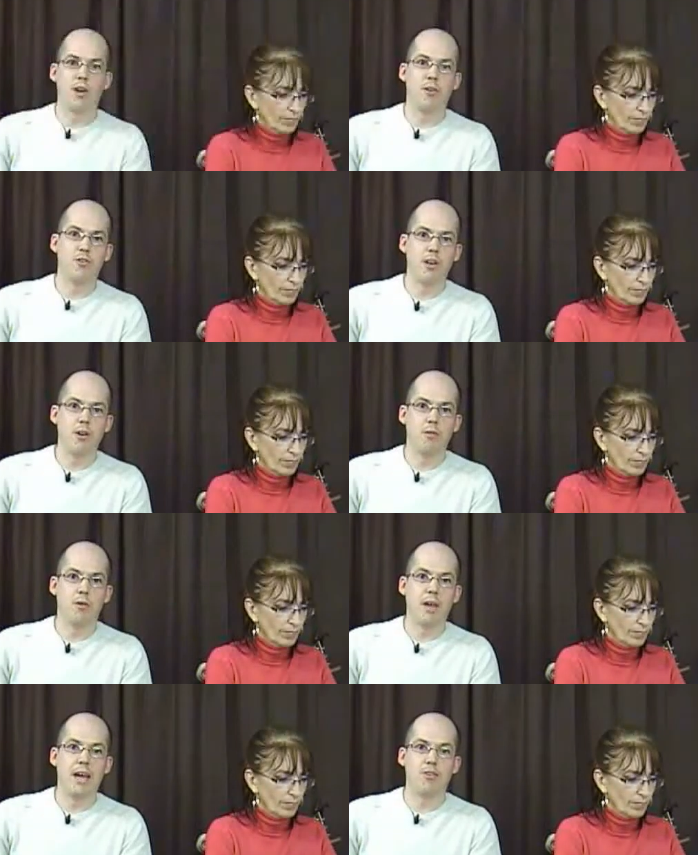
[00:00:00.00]
Speaker 1: where
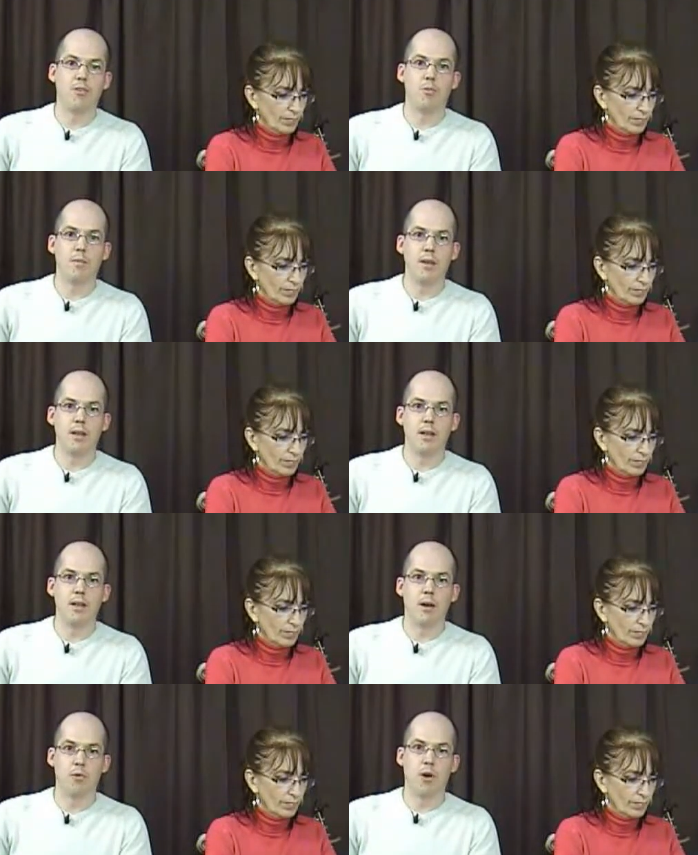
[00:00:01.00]
geolocation would be
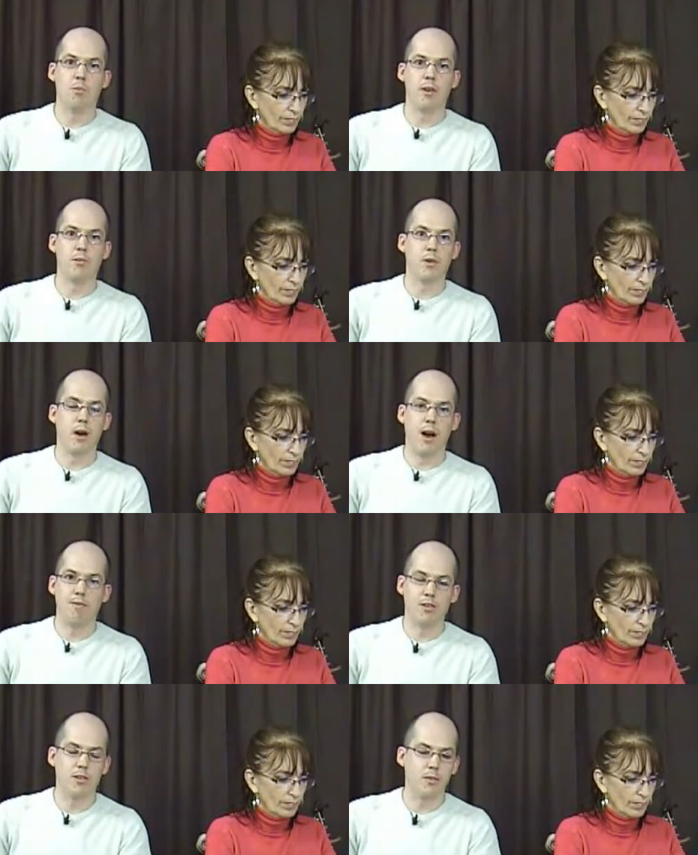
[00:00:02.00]
appropriate would
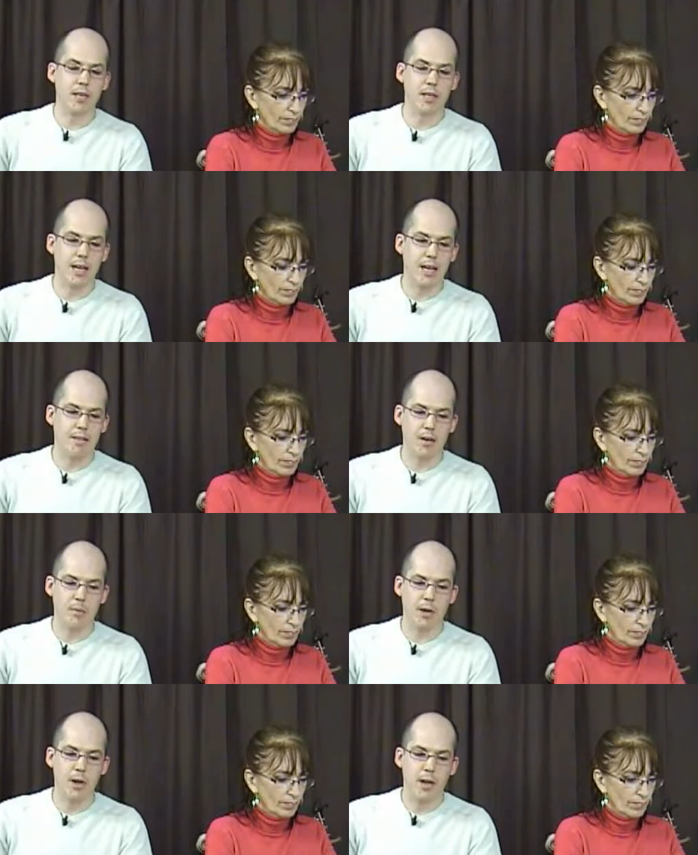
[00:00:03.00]
obviously be like I think
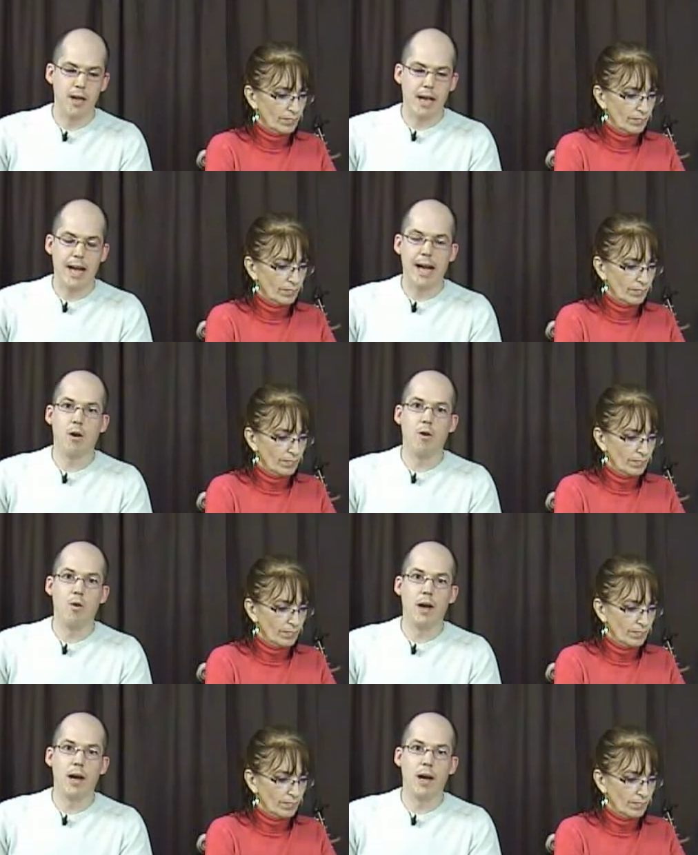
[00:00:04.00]
about
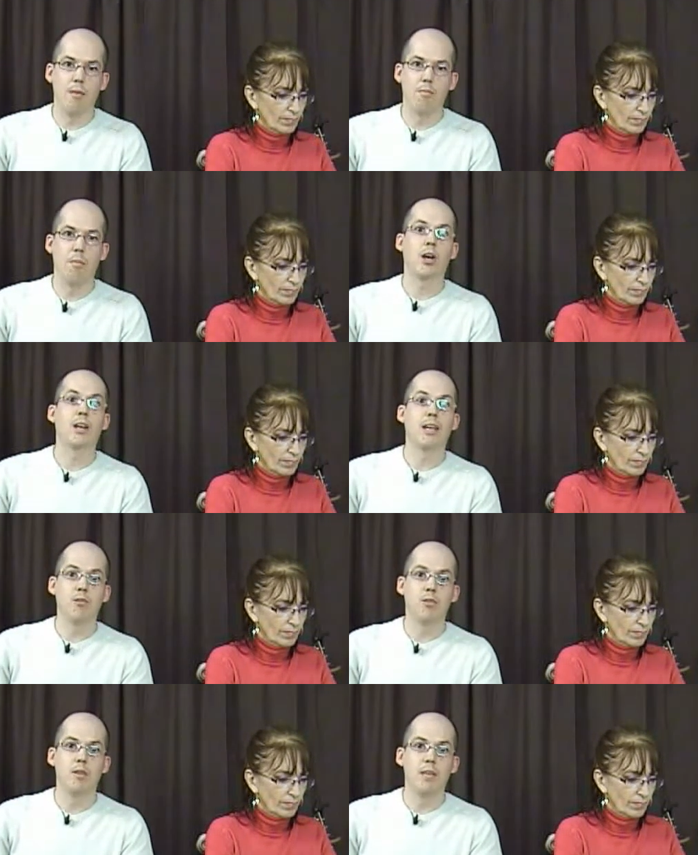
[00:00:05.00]
how uh, marketing
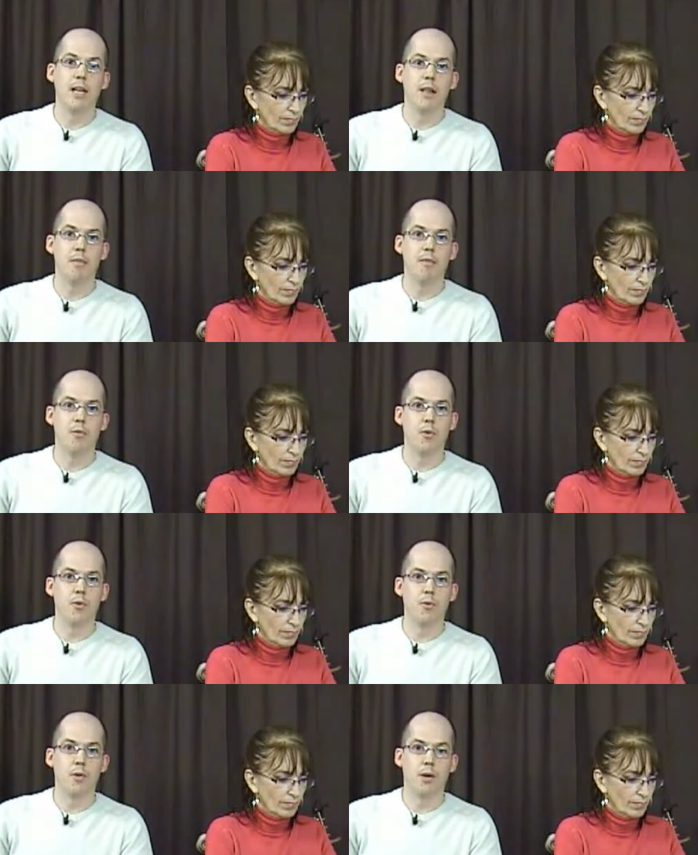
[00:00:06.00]
used to be done
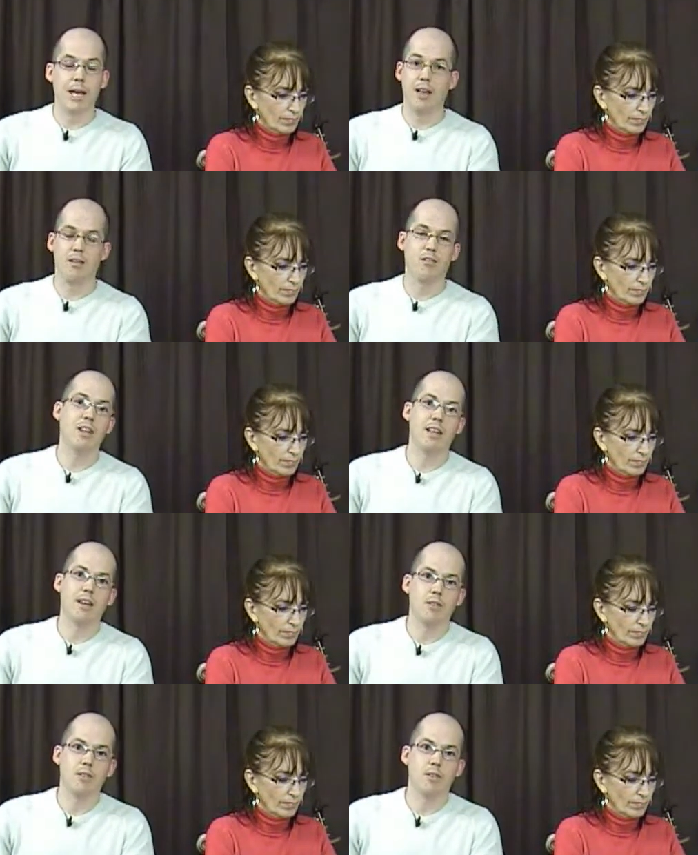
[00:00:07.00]
through and, and still
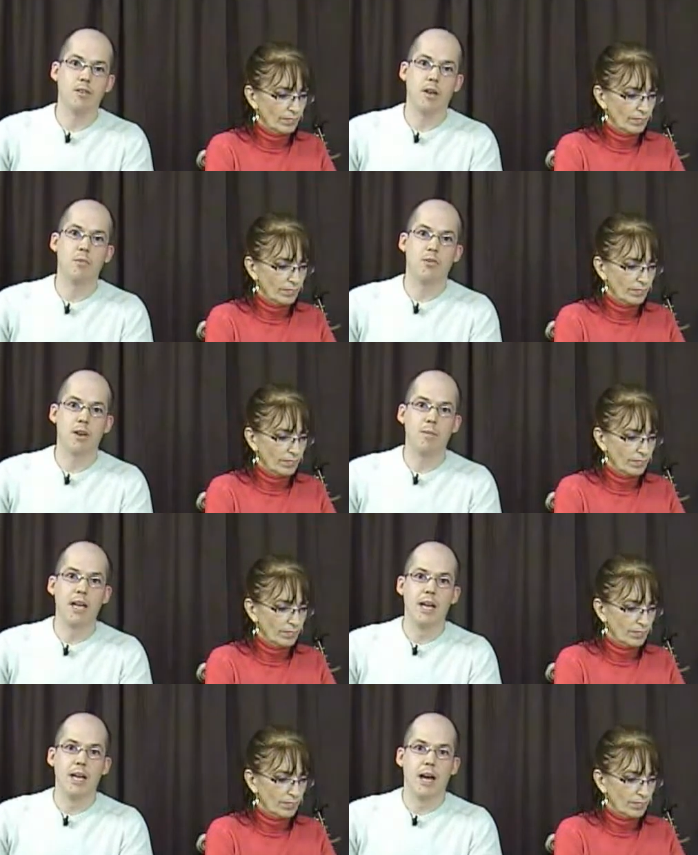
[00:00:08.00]
is to some degree,
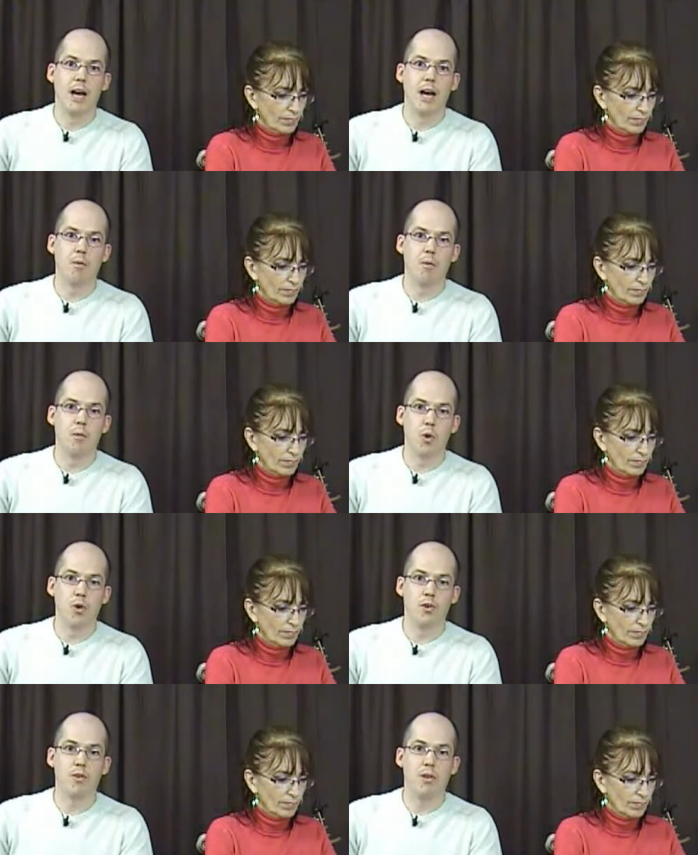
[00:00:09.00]
but uh,
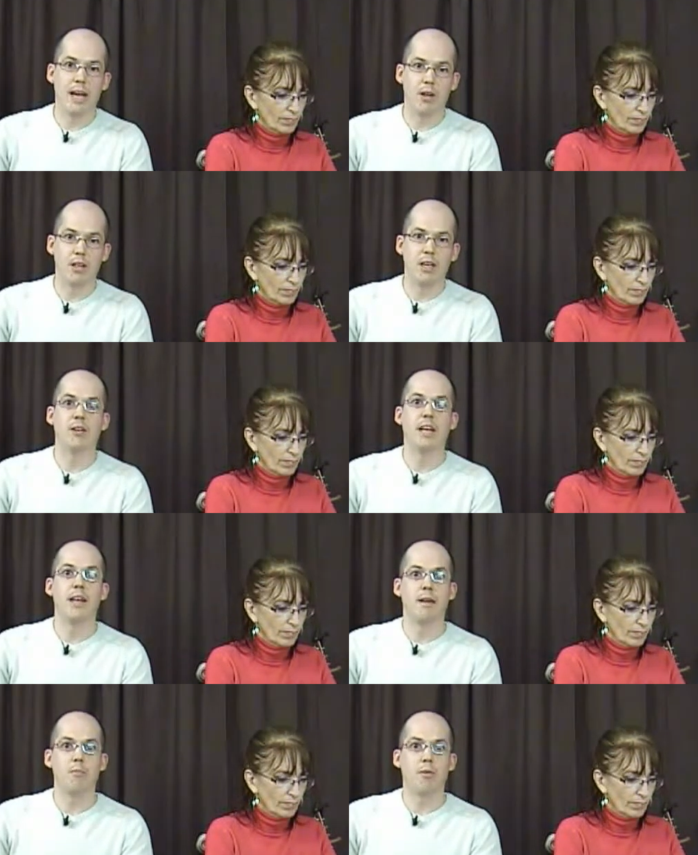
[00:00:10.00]
more so now on the
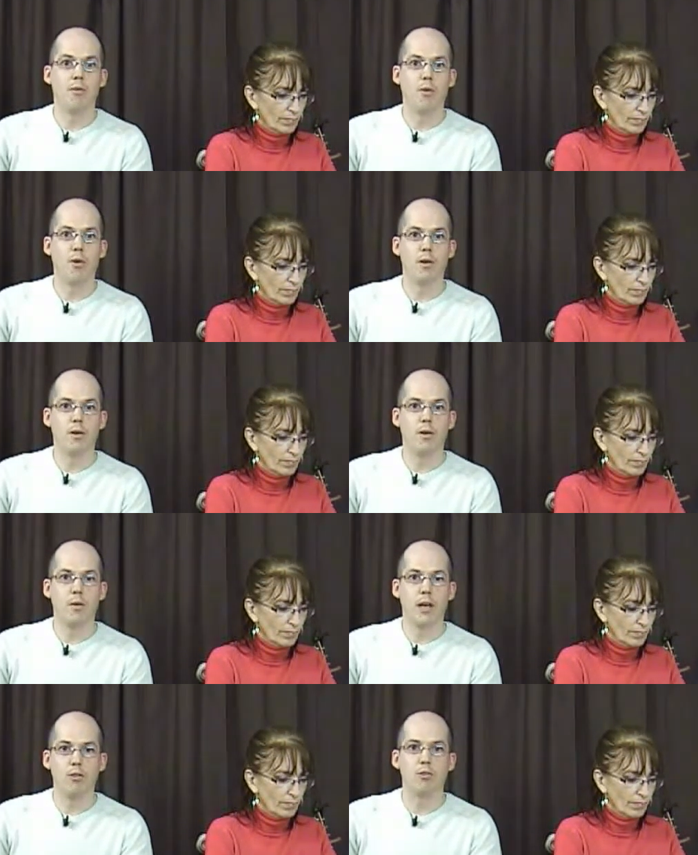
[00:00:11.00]
internet than before.
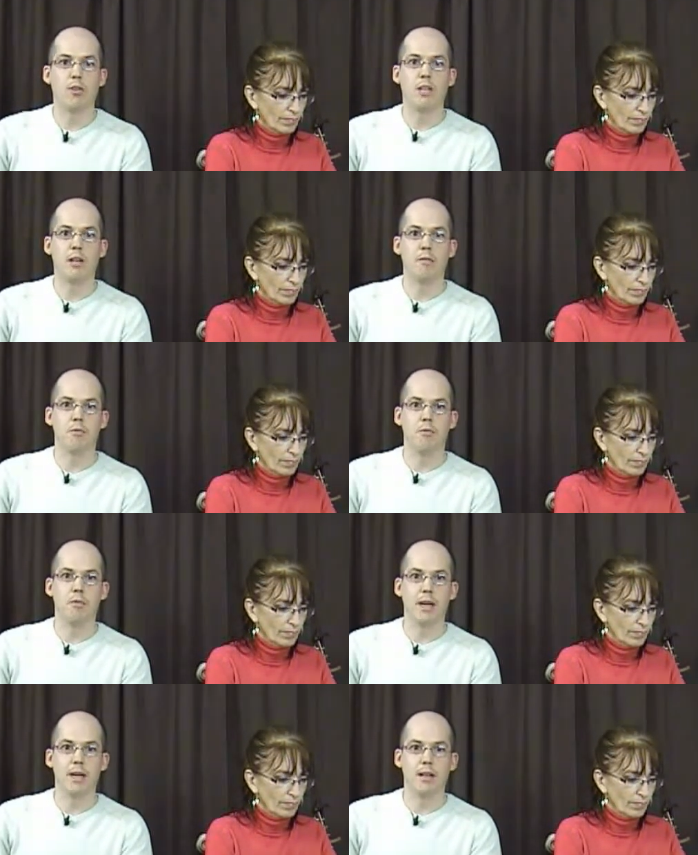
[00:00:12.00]
It used to be done
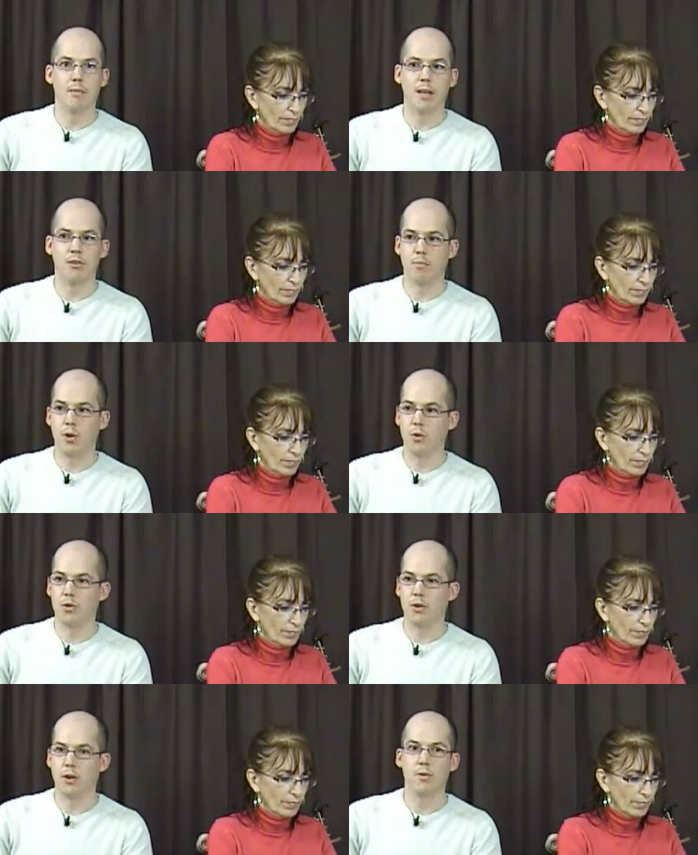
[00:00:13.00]
through the mail, and you mentioned postal